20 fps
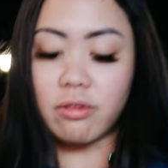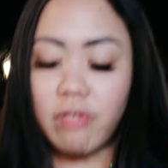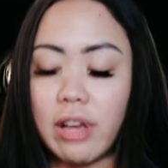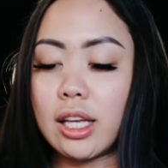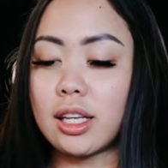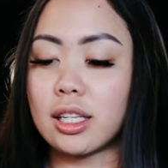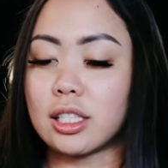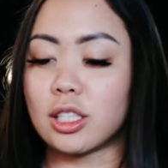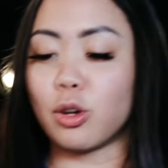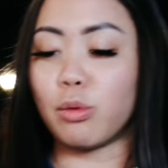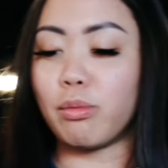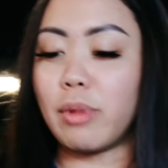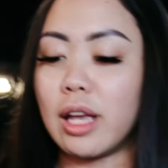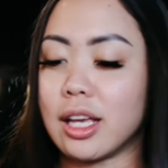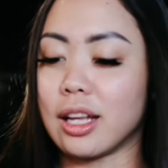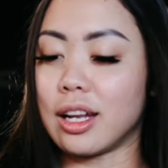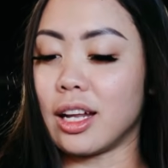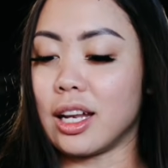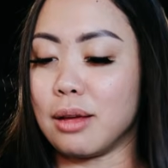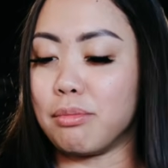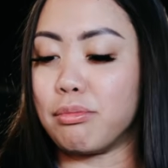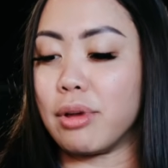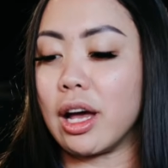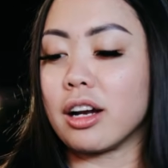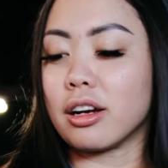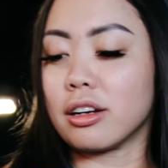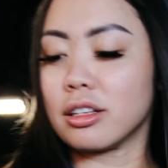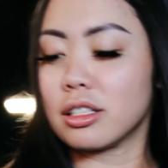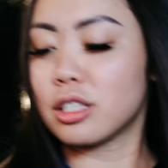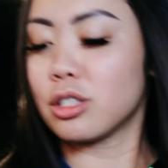Vegas don't make it any
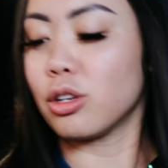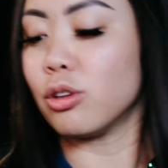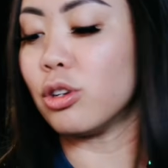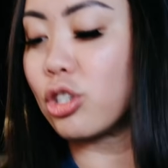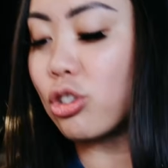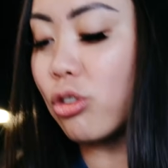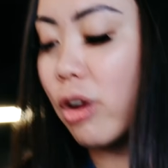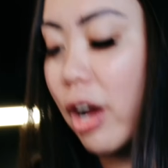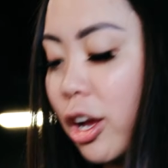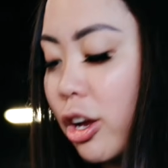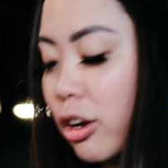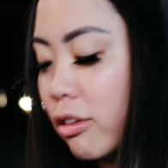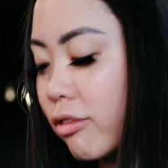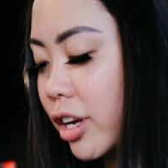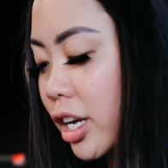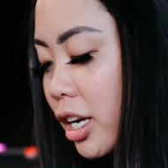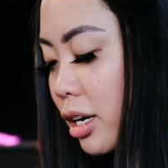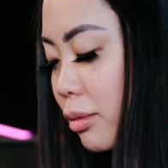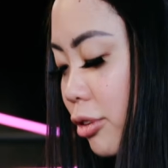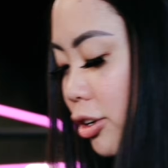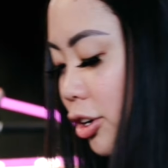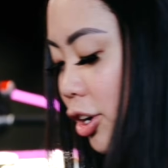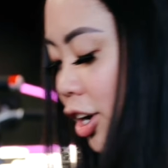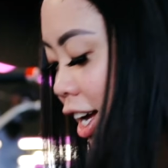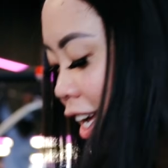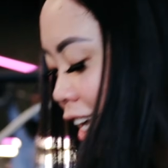better. It's so dry over here, bro.